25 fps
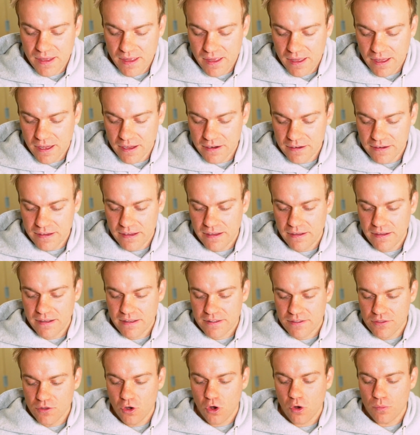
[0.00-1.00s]
And it's
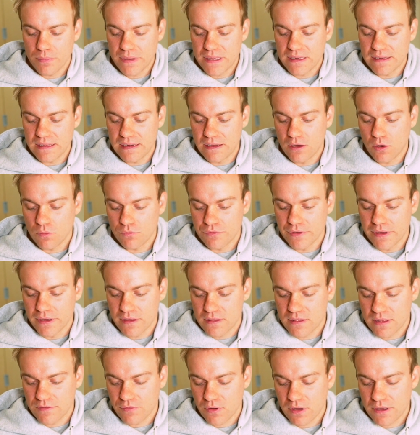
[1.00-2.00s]
not immediately
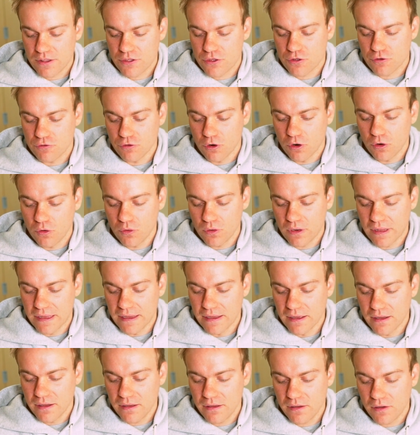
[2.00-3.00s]
obvious. If I scroll
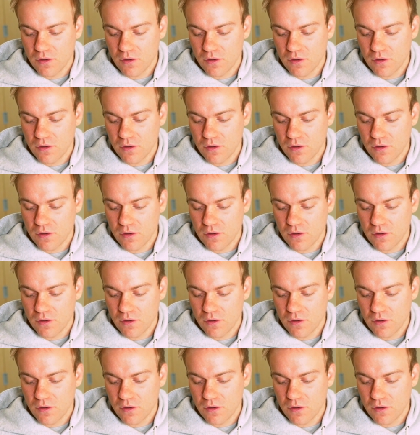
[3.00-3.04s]
here